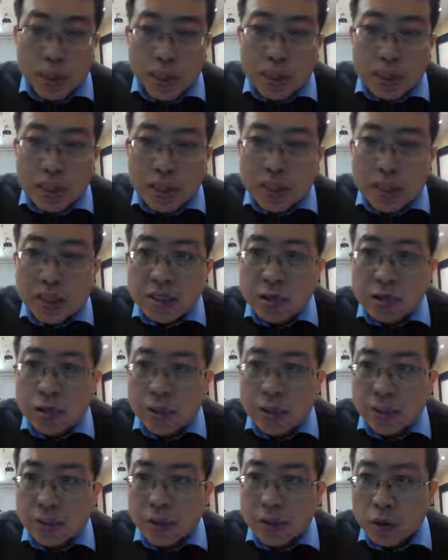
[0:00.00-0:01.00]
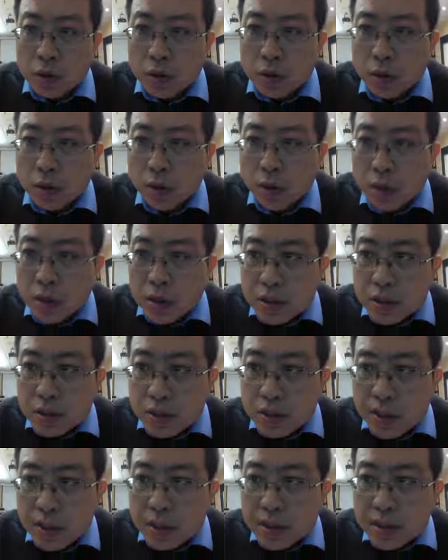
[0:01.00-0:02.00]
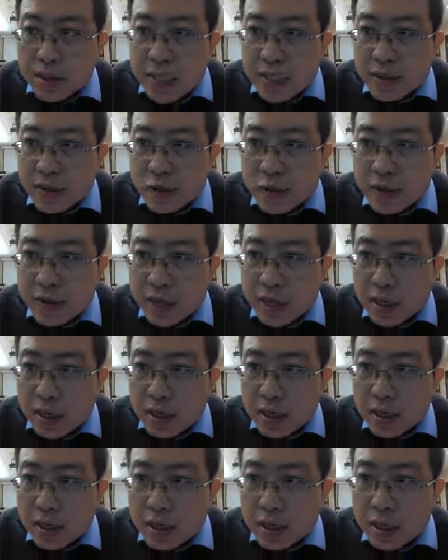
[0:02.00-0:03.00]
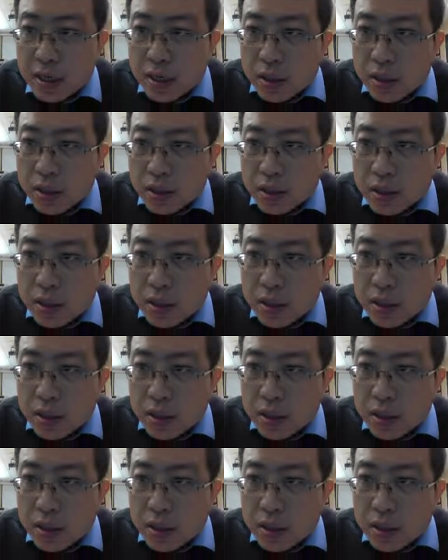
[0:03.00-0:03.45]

for Greg is just the reciprocal. So take this number over here,